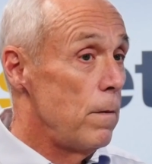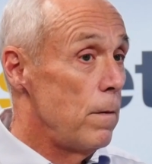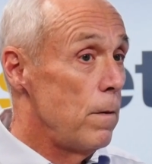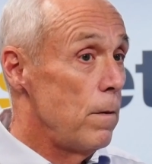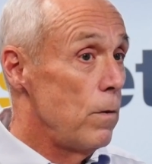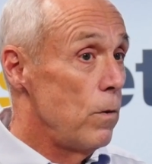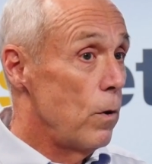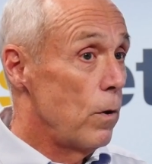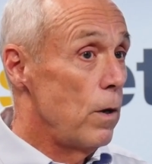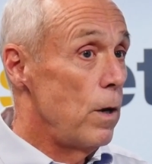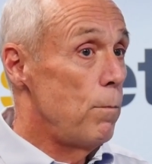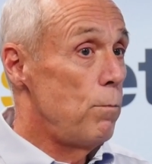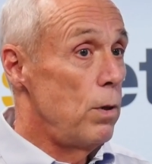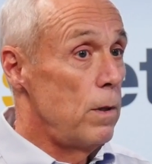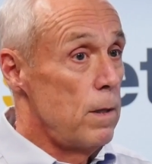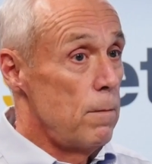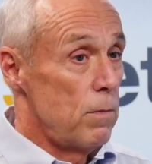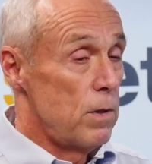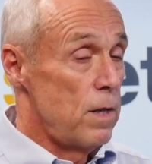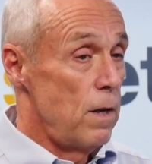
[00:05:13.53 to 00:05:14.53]
they're going to
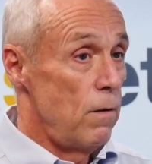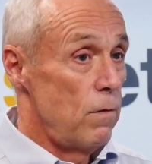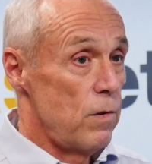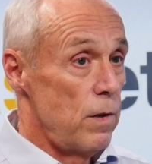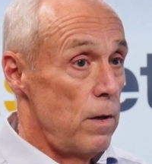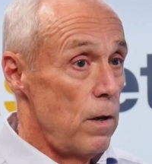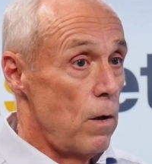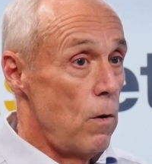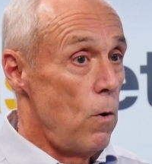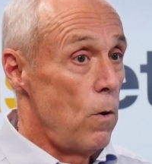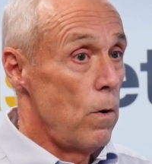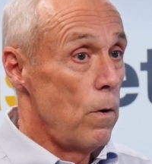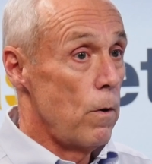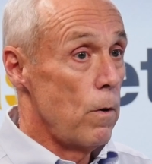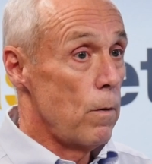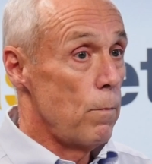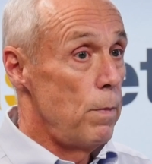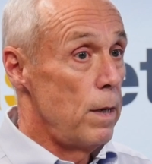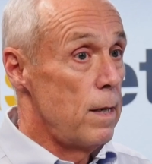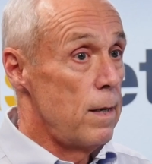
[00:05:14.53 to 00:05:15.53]
put themselves in a
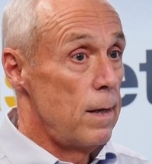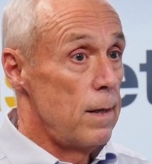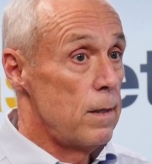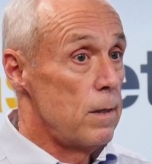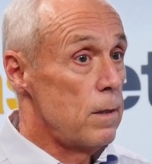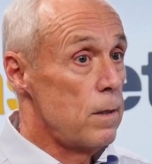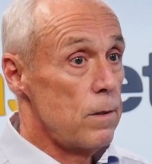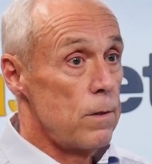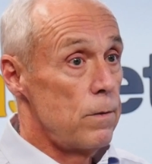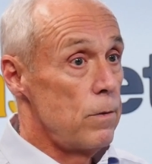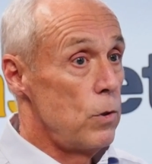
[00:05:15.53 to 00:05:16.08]
corner because